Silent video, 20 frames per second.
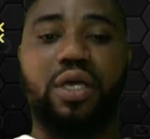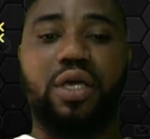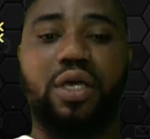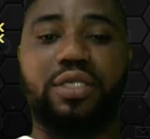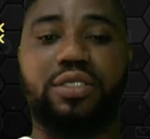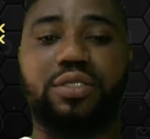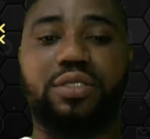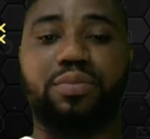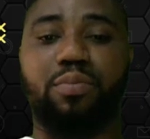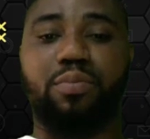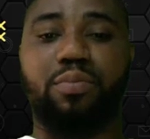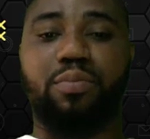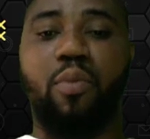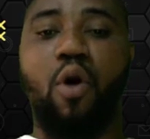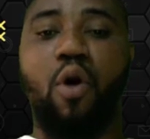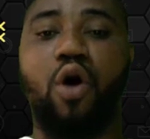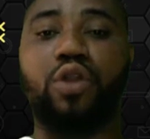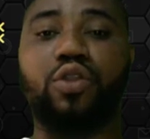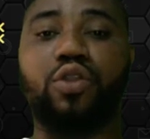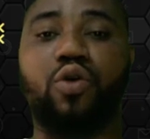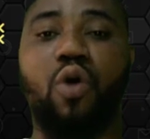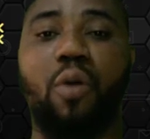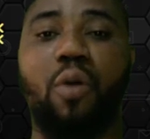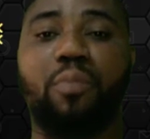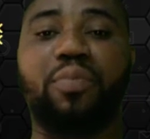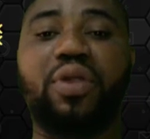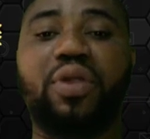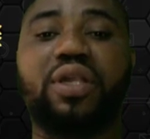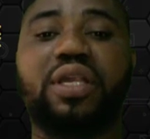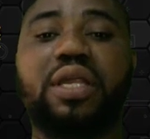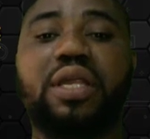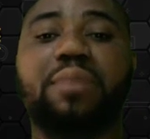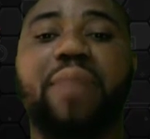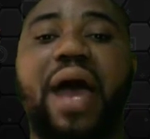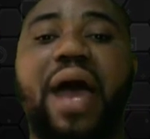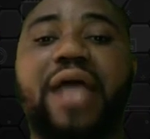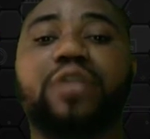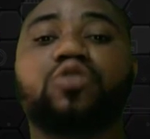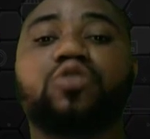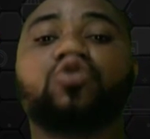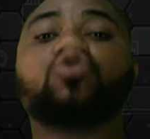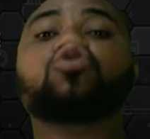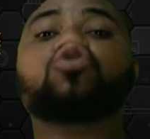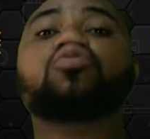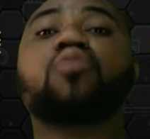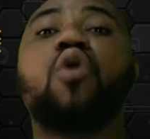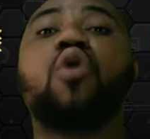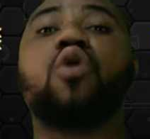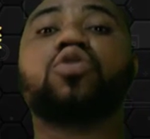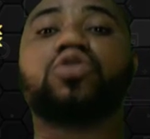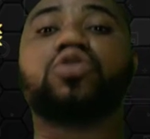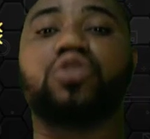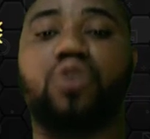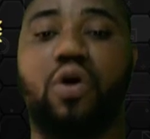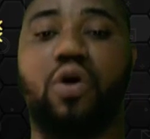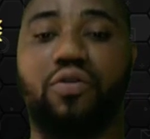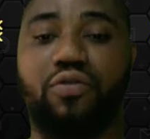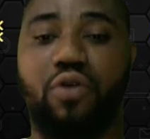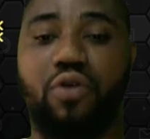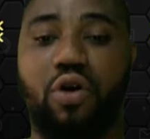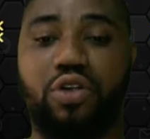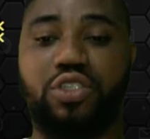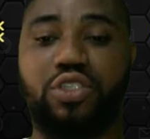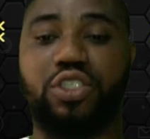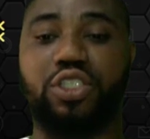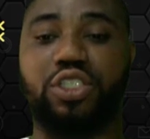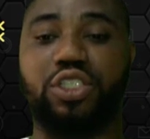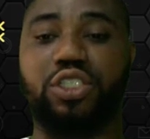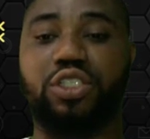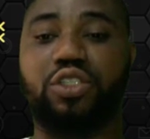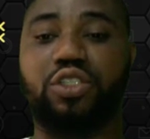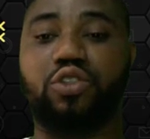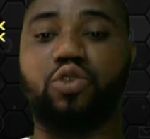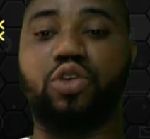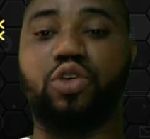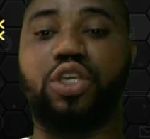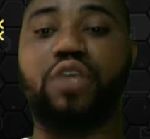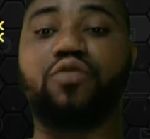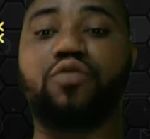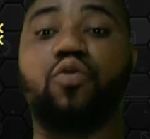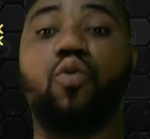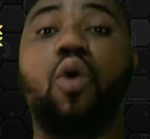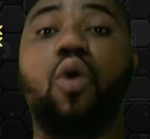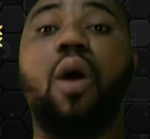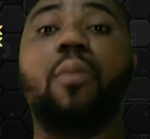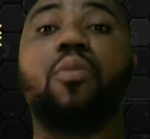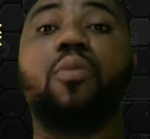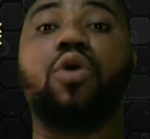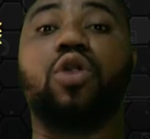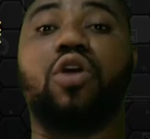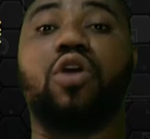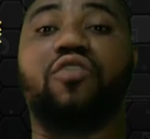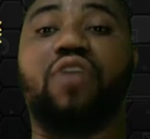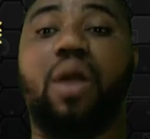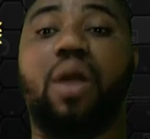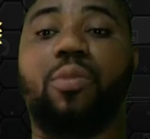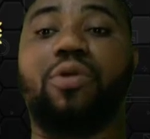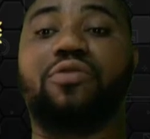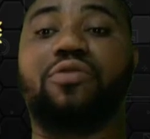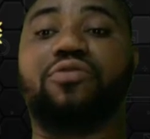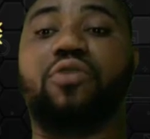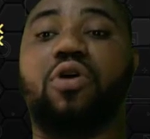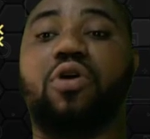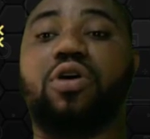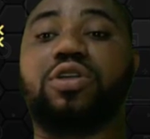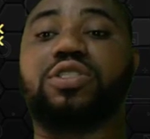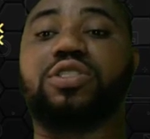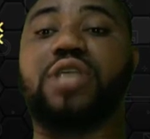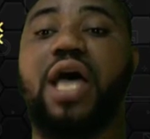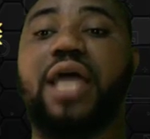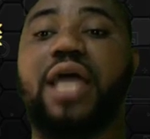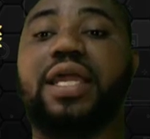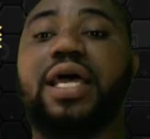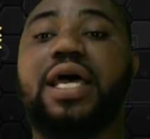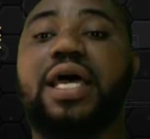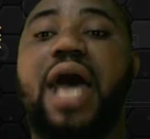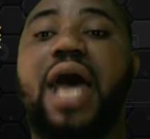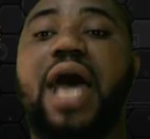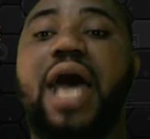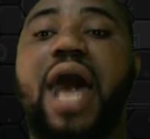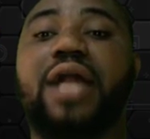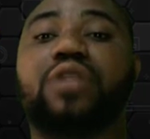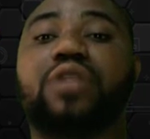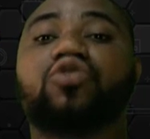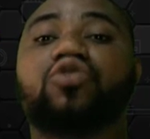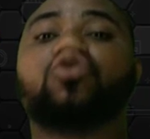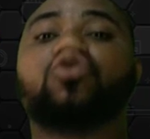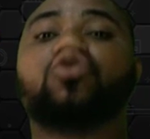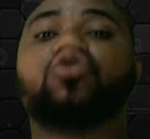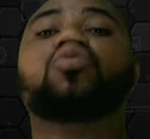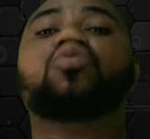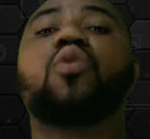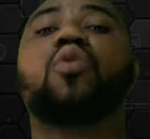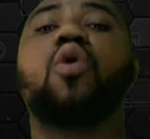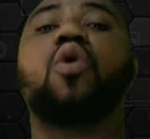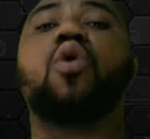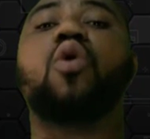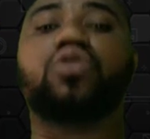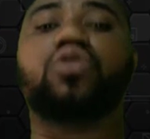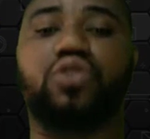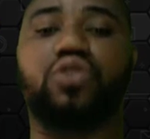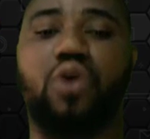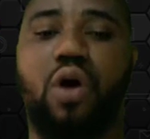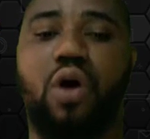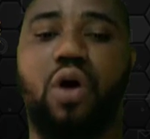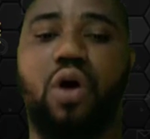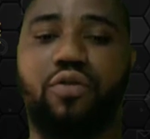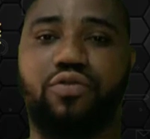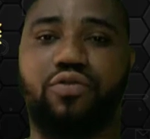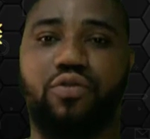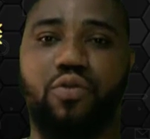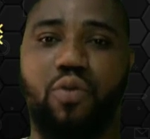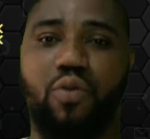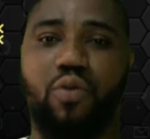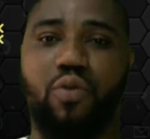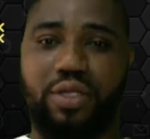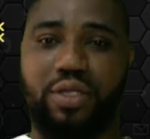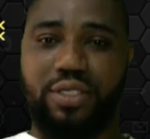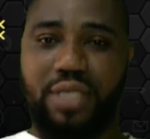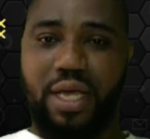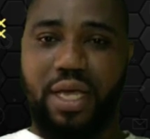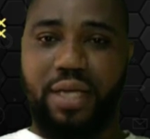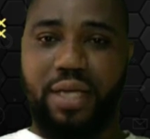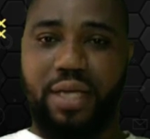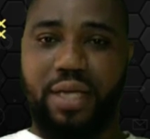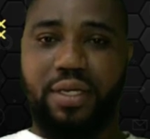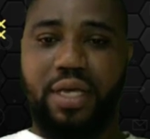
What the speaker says: is burned completely by 2 moles of oxygen to give 1 mole of carbon dioxide and 2 moles of water.